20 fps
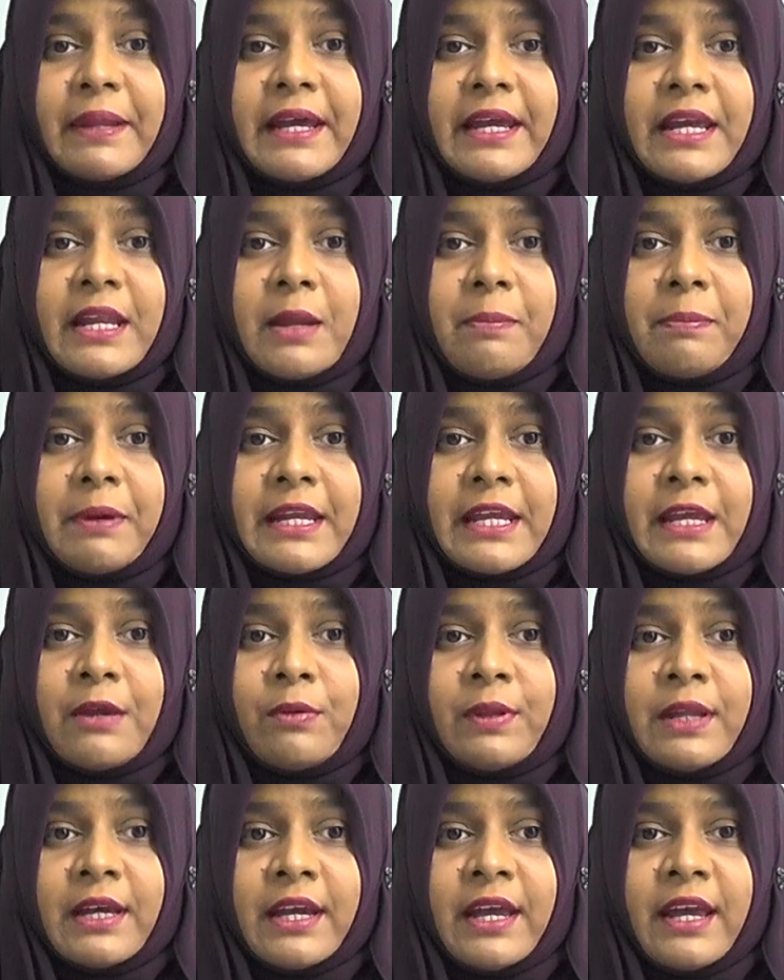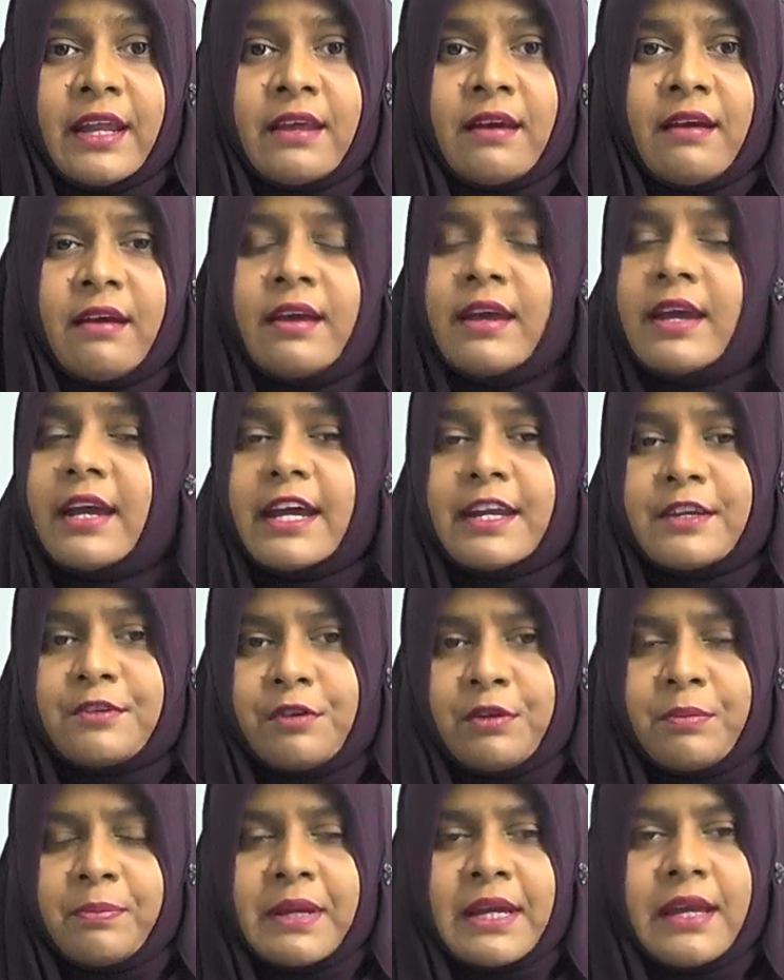in a particular area, it
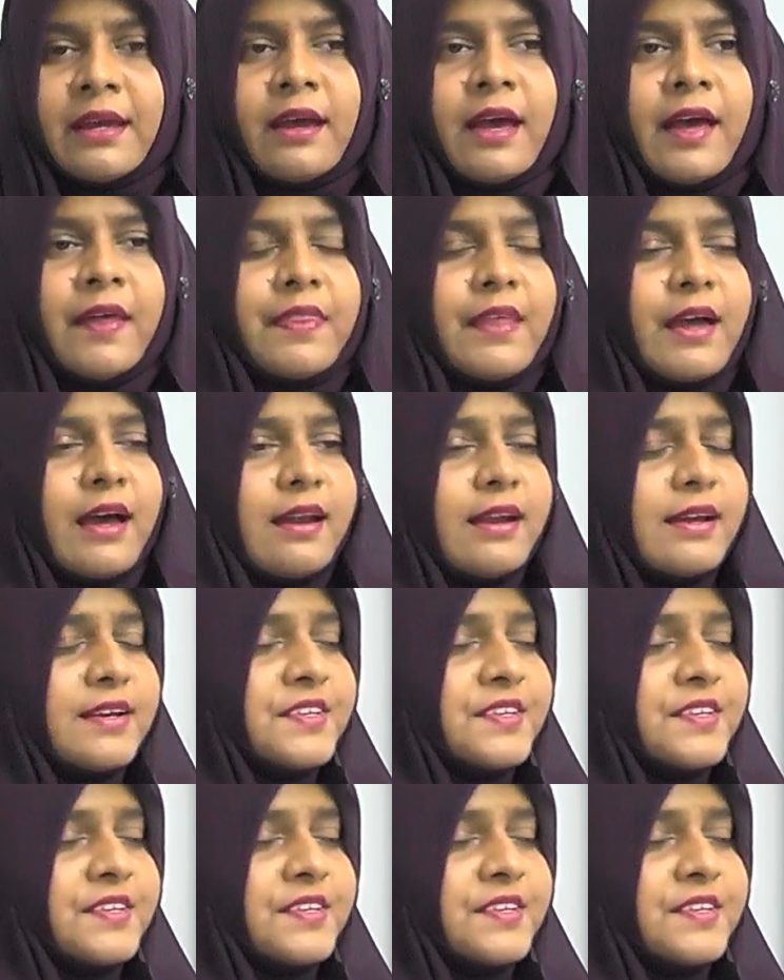could be. There are